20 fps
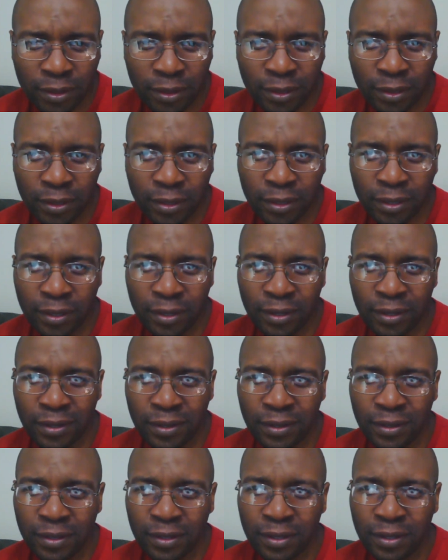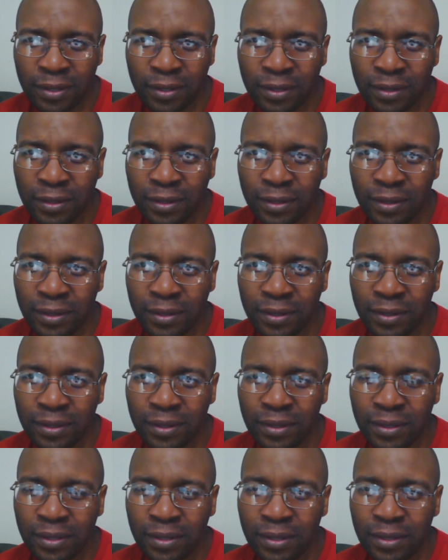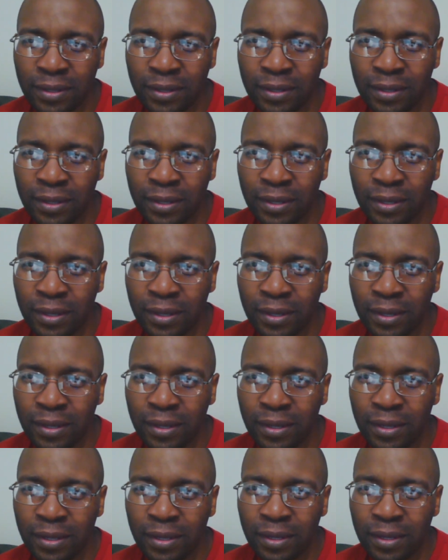No one is speaking in this clip.